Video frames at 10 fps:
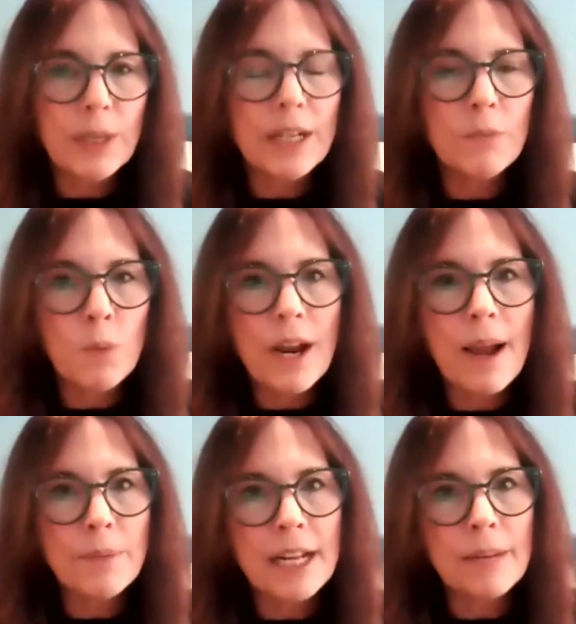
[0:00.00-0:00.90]

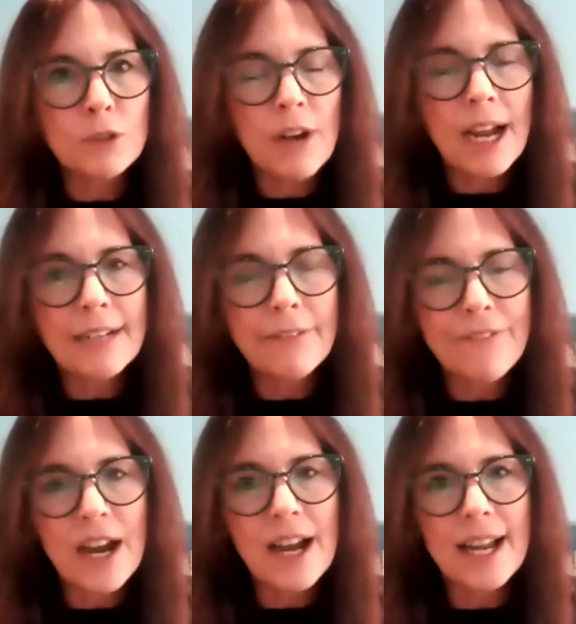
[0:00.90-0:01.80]
I'm trying to
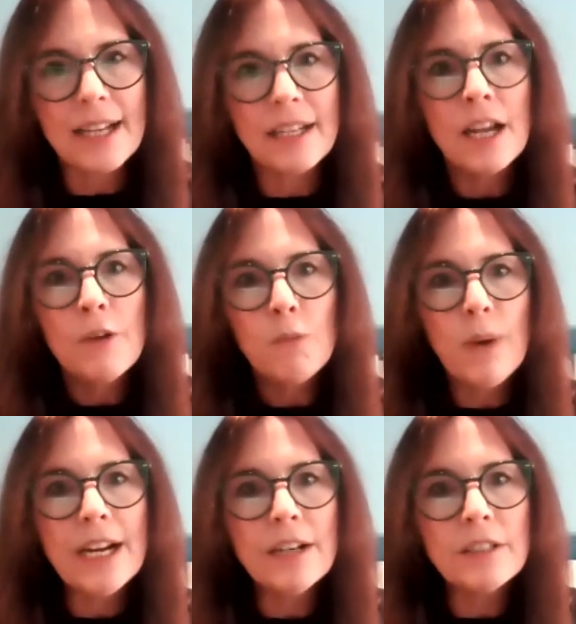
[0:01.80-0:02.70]
find
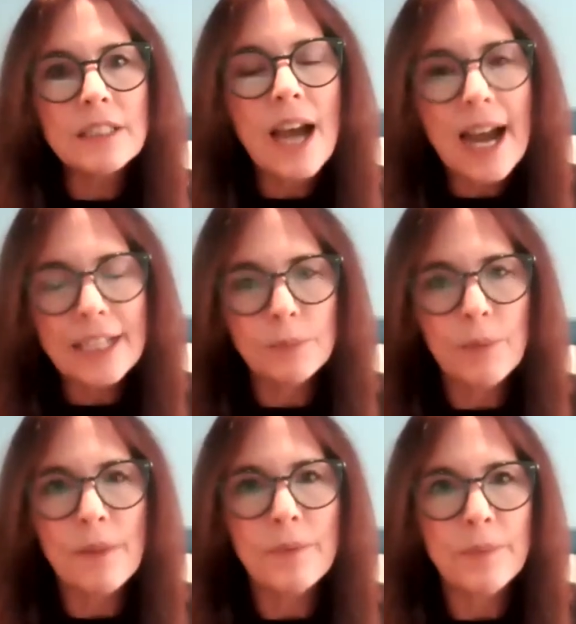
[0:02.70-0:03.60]
where's the highest
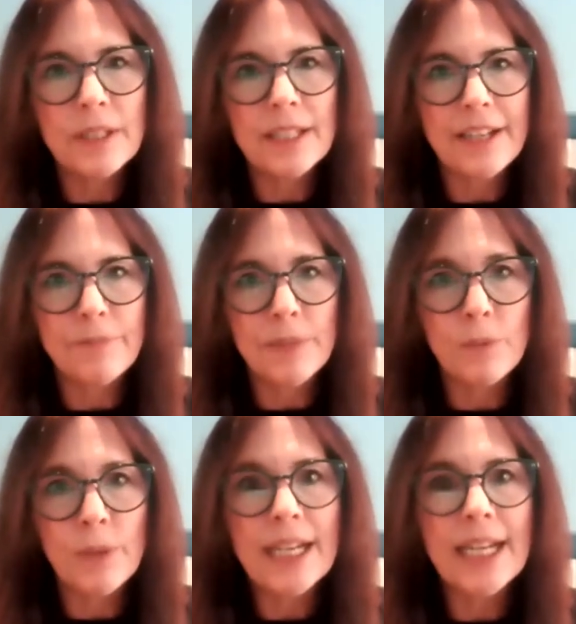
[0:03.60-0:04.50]
probability of me
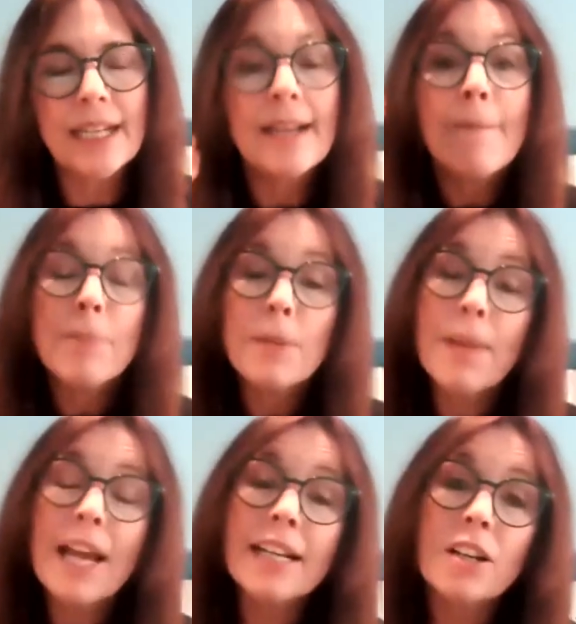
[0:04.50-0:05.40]
winning
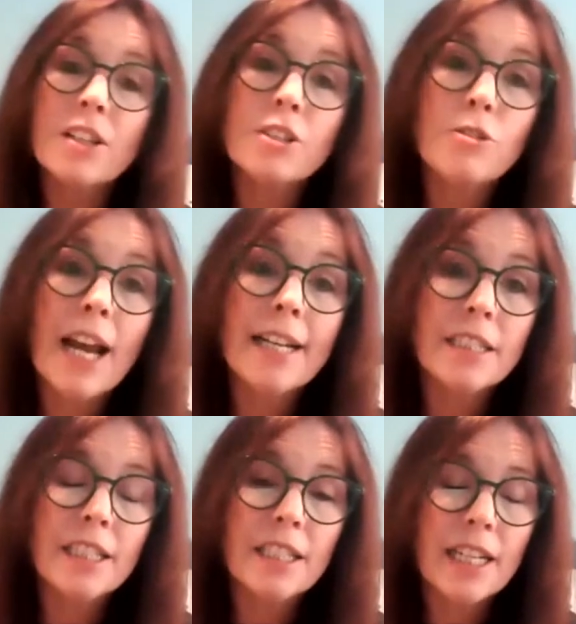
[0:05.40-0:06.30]
depending on the
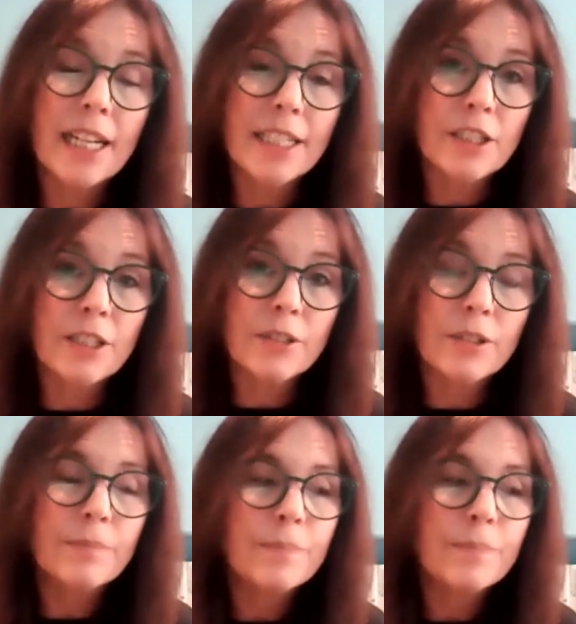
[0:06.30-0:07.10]
strategy that I choose.